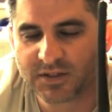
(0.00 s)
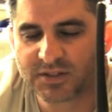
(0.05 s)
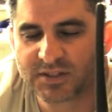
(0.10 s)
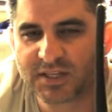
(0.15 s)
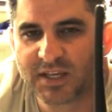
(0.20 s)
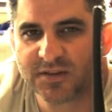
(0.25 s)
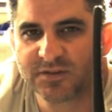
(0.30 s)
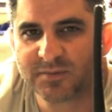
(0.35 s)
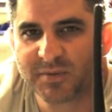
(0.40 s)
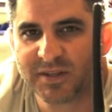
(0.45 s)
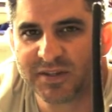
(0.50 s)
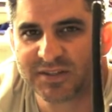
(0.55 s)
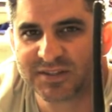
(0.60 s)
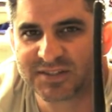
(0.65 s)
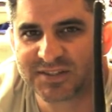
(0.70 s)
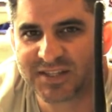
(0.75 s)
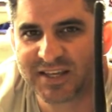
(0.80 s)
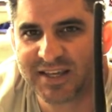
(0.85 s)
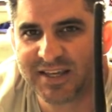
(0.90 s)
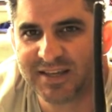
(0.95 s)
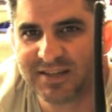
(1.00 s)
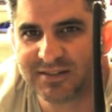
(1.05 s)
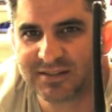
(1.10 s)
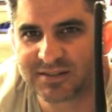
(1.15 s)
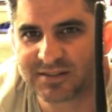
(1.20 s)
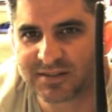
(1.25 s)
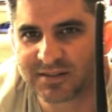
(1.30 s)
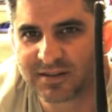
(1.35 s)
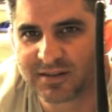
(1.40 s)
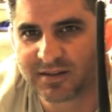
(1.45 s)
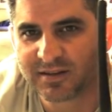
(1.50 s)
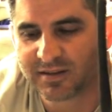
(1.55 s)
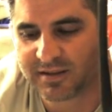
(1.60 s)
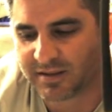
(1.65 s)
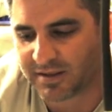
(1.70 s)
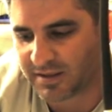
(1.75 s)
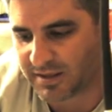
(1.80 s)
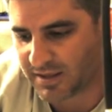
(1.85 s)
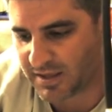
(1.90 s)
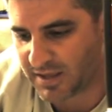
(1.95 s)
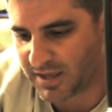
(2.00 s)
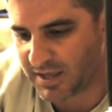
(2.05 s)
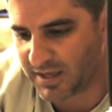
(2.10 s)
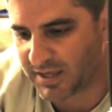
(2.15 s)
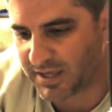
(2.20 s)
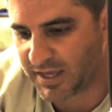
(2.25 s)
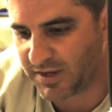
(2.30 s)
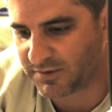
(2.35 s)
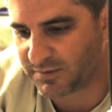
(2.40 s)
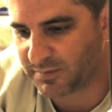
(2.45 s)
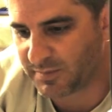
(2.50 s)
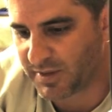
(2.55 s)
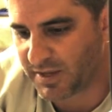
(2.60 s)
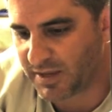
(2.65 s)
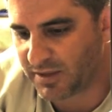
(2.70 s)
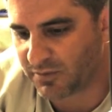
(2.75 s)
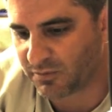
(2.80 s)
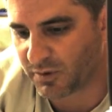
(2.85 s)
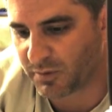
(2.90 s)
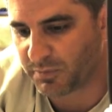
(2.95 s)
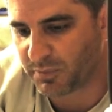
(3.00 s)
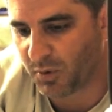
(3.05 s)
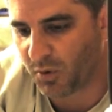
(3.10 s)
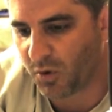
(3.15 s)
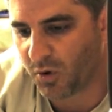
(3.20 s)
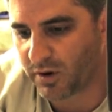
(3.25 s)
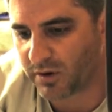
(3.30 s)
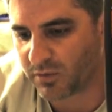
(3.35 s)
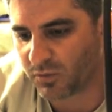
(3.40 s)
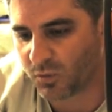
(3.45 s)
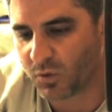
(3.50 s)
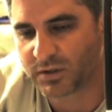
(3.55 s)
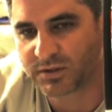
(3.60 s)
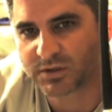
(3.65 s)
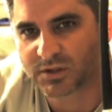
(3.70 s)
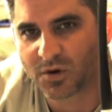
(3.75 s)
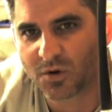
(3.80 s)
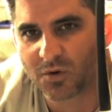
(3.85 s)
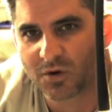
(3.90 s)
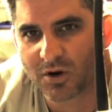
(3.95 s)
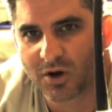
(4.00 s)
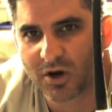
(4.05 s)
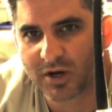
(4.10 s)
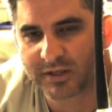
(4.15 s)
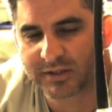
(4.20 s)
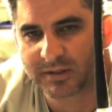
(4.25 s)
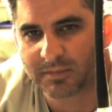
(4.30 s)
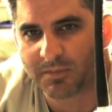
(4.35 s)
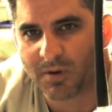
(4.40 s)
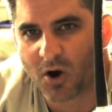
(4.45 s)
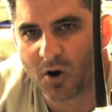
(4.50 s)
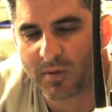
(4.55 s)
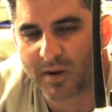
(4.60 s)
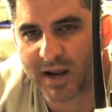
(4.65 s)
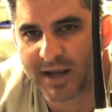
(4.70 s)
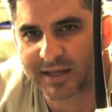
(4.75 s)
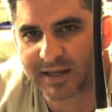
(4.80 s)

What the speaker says: This gives me the seas. It gives me the report, what's going on at the moment.